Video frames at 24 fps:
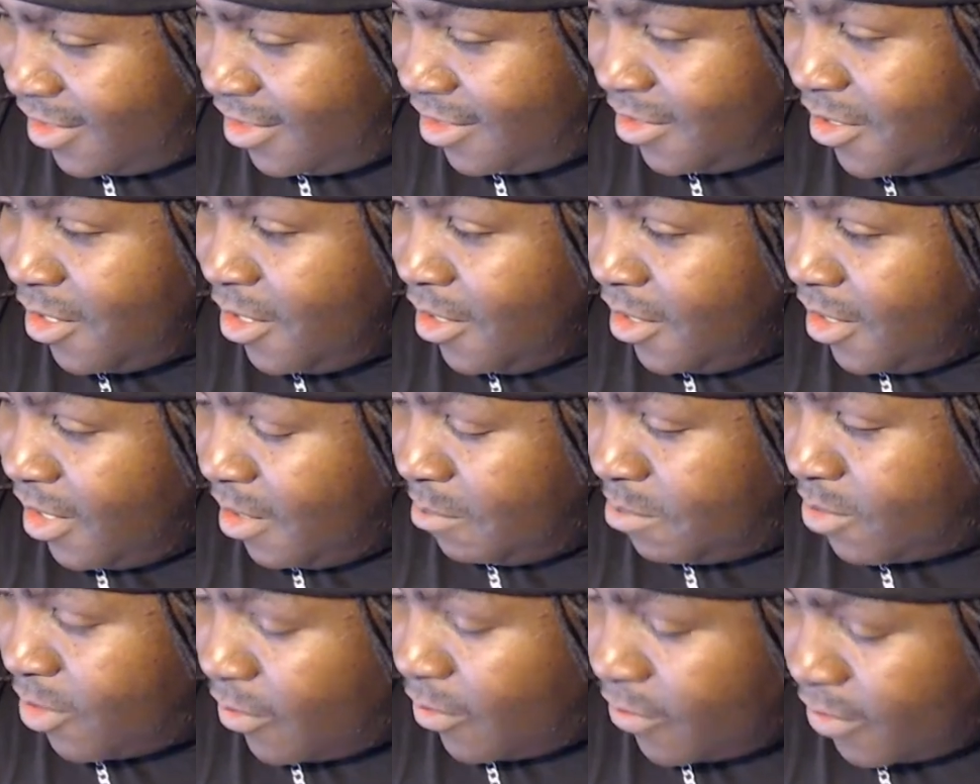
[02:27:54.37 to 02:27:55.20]

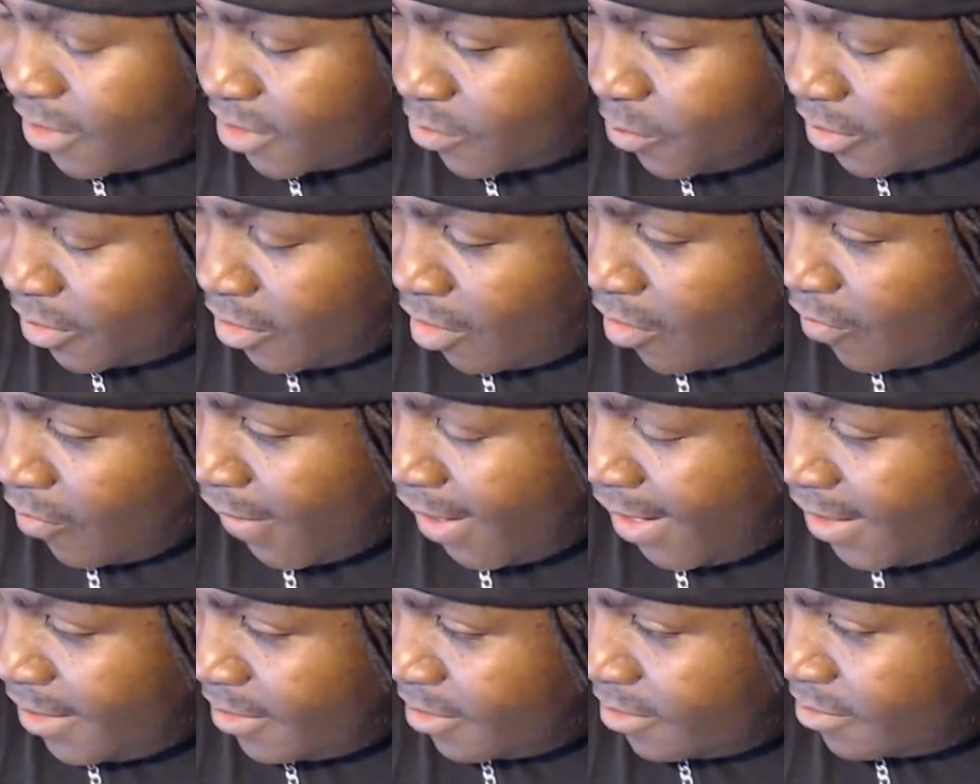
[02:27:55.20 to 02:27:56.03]
I'm starting to sweat
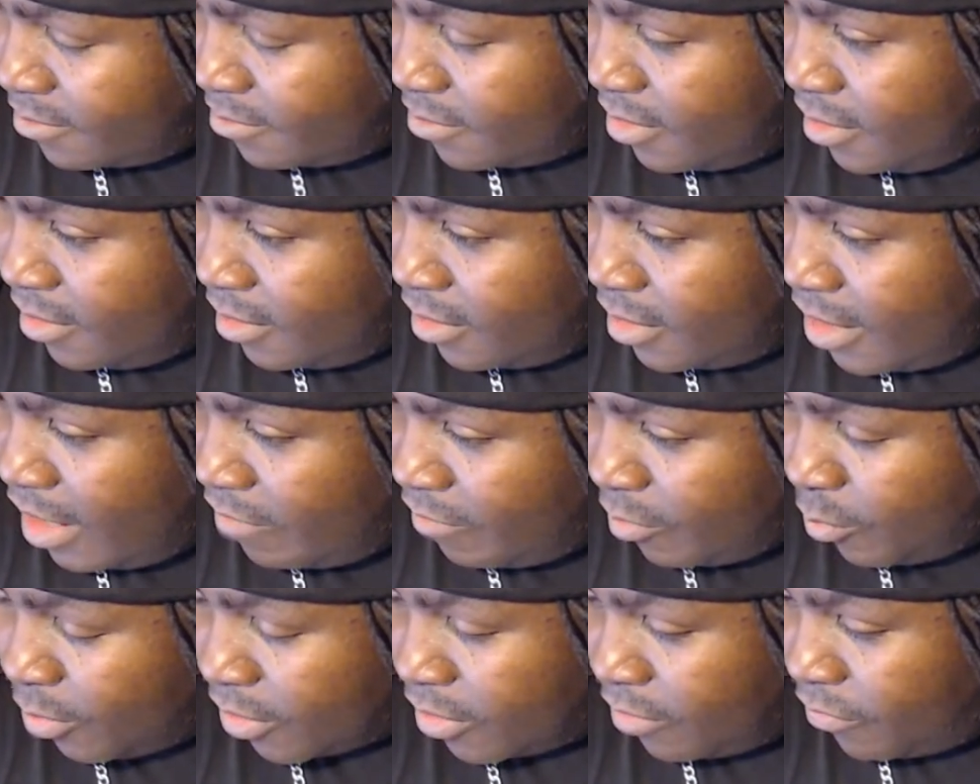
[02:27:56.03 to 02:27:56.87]
already,
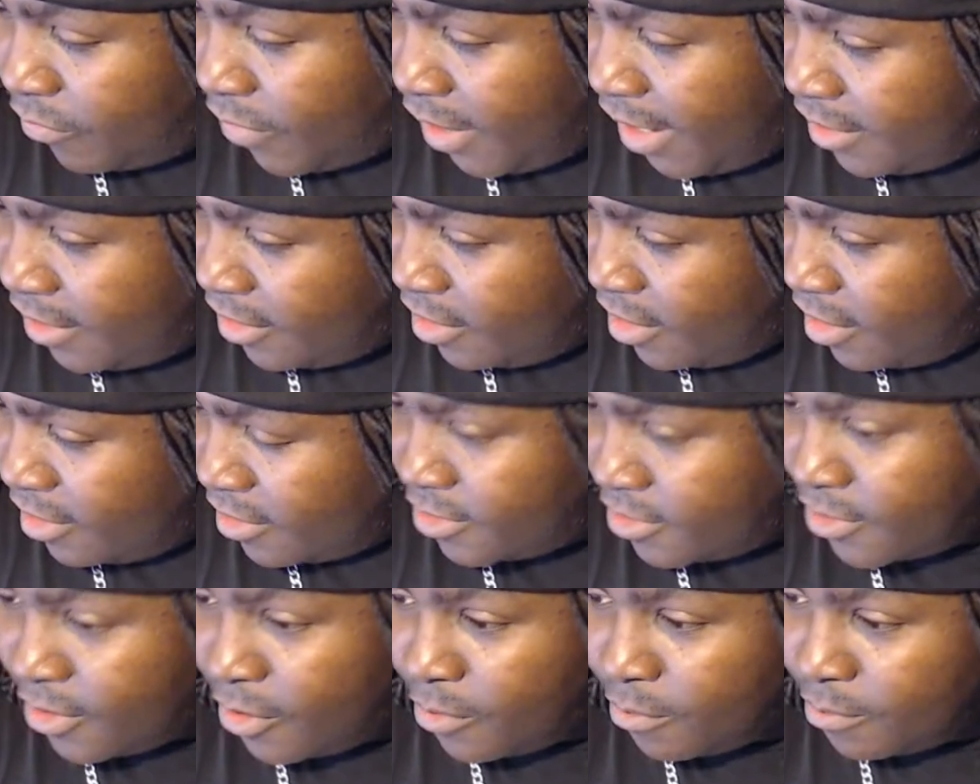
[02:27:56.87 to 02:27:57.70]
even with the fan on.
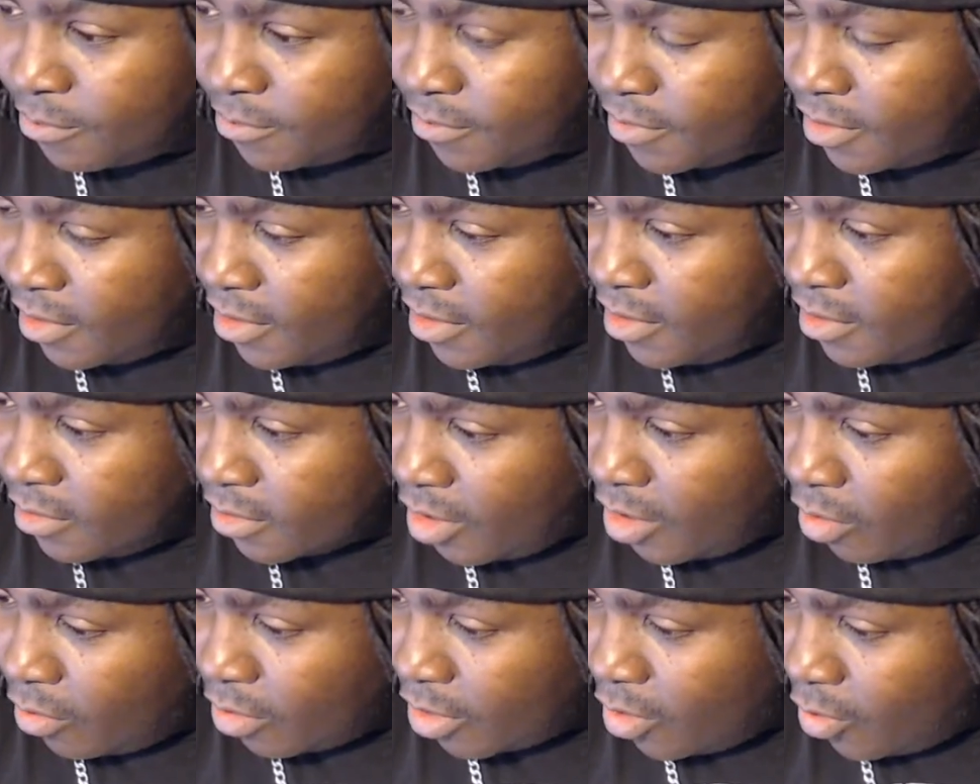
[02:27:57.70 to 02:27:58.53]
So,
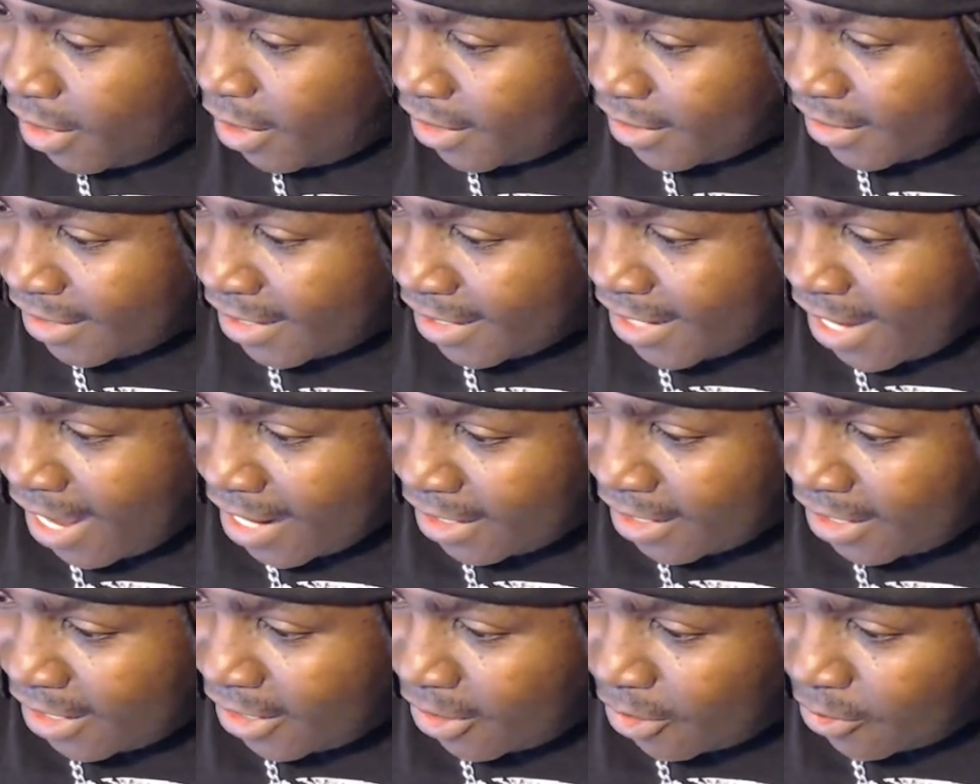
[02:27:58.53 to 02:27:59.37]
gonna go ahead and get
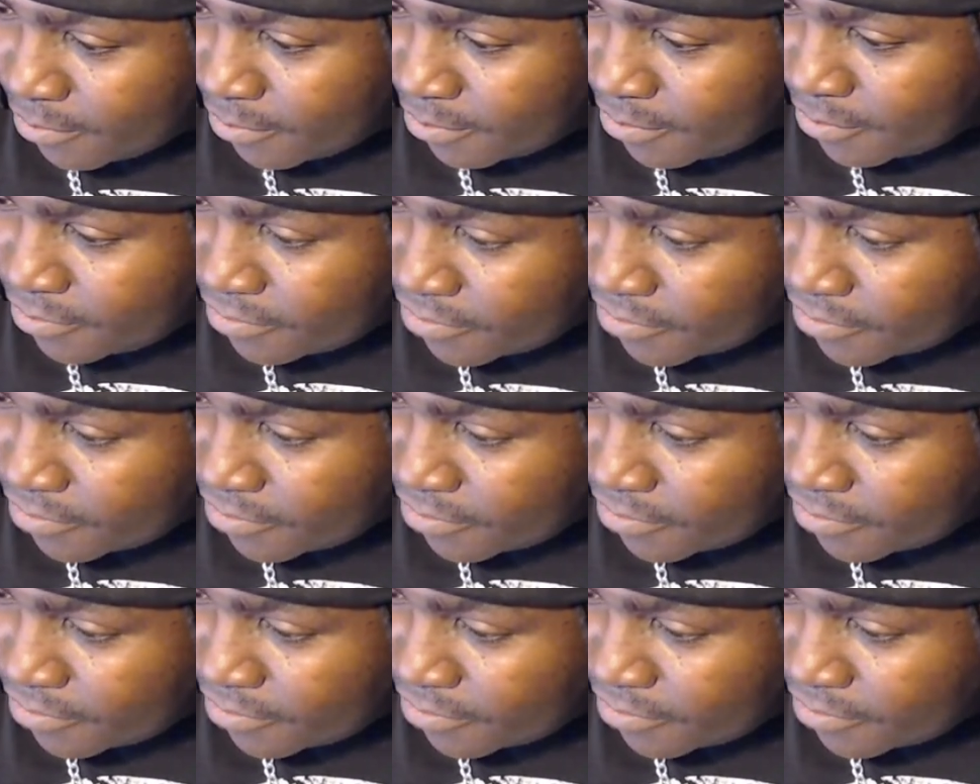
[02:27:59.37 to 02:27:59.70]
out of here.